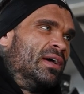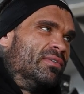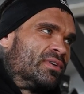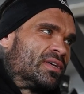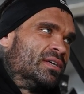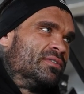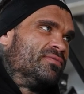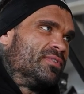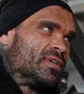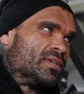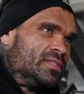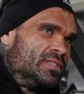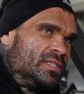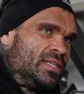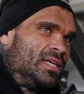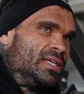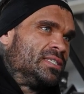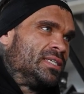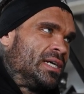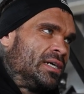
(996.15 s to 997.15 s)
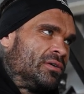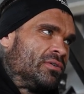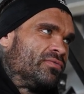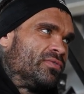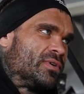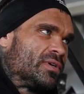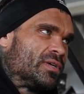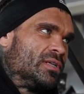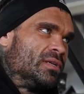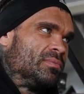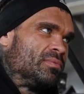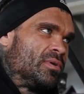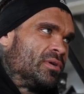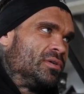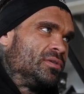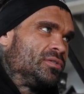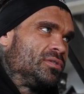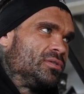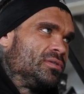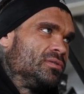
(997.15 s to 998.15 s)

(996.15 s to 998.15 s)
like a fucking detailed fucking approach.